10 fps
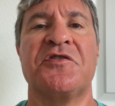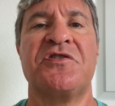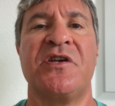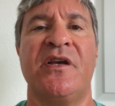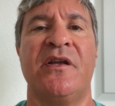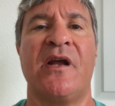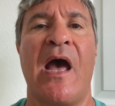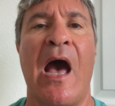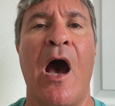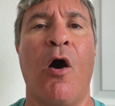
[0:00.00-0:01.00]
seeing
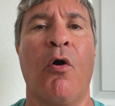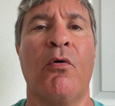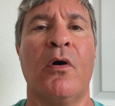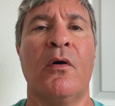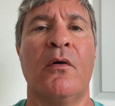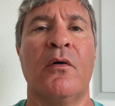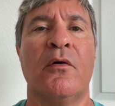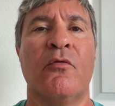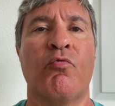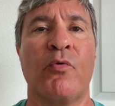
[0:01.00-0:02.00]
how
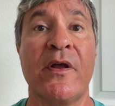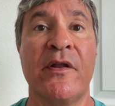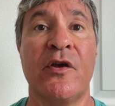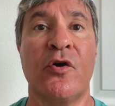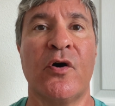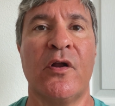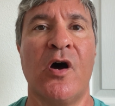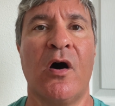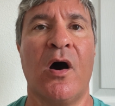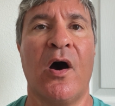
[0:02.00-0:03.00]
really good
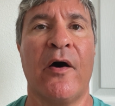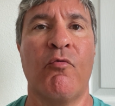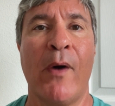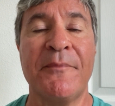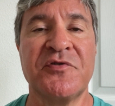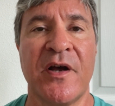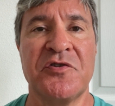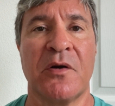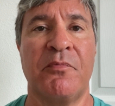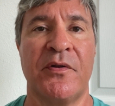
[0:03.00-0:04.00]
websites
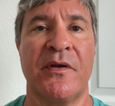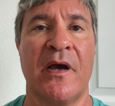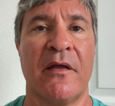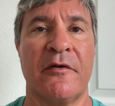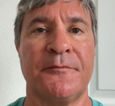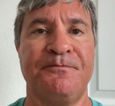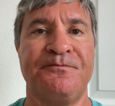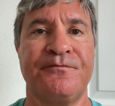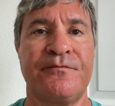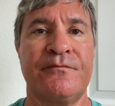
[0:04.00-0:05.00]
are put together.
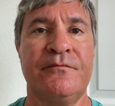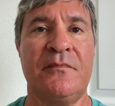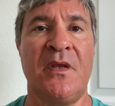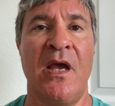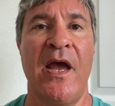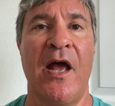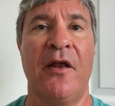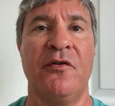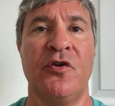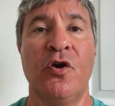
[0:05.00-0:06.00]

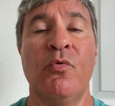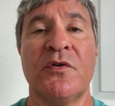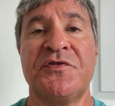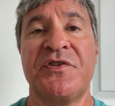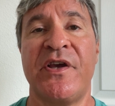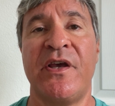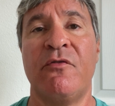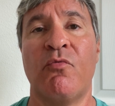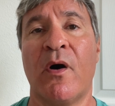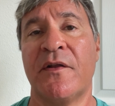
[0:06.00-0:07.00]
And you will see
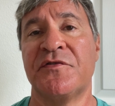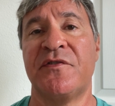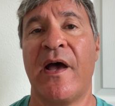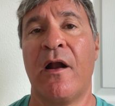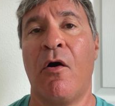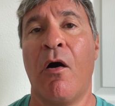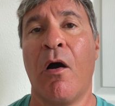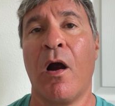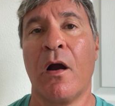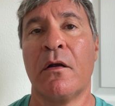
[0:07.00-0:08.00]
ones that
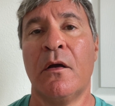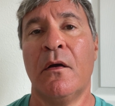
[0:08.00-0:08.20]
are